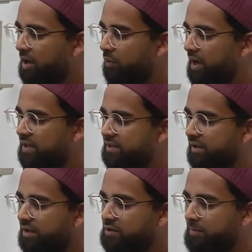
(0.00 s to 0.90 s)
We ask
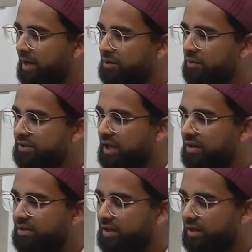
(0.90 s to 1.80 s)
Allah subhanahu wa
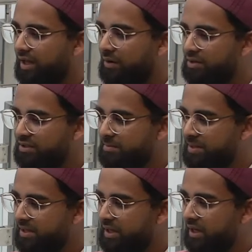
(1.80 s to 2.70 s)
ta'ala to allow us to
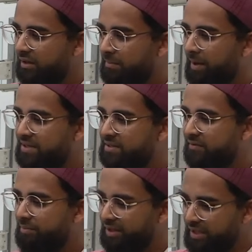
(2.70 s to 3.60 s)
be the best
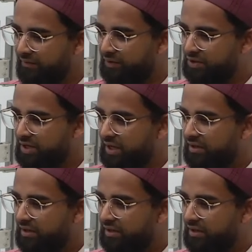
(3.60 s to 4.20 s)
of believers,